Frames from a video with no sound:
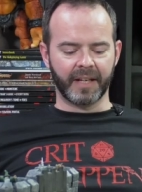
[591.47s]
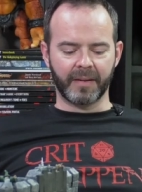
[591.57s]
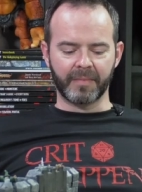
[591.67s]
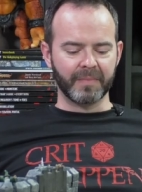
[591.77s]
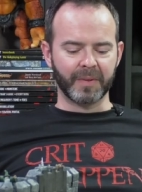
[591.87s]
and
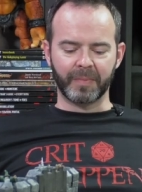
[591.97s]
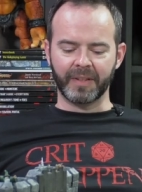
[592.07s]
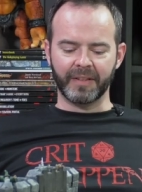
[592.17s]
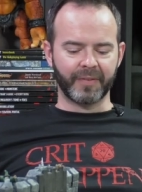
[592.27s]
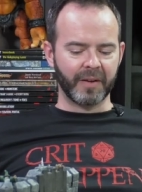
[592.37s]
I'm, I'm
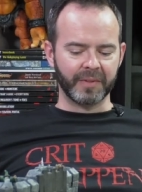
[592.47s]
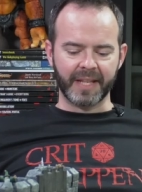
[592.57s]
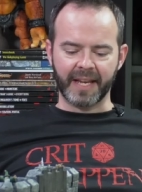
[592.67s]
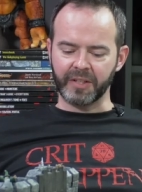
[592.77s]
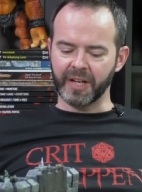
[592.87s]
completely fine with
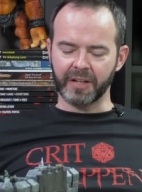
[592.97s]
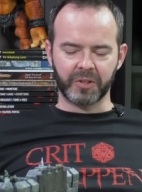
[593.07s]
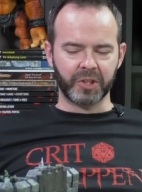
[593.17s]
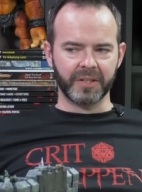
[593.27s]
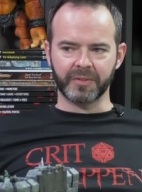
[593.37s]
that. You got your
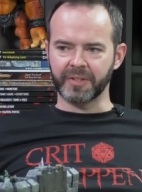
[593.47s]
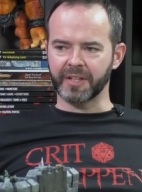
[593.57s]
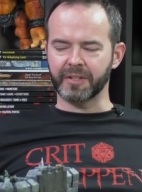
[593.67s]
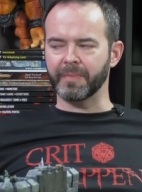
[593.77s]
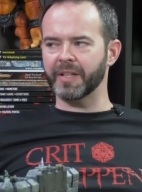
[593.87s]
shields, you
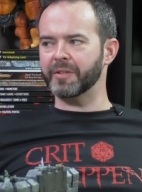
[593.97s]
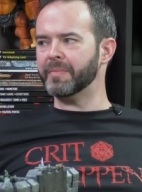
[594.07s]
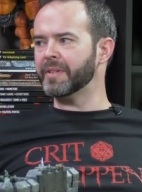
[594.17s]
got your magic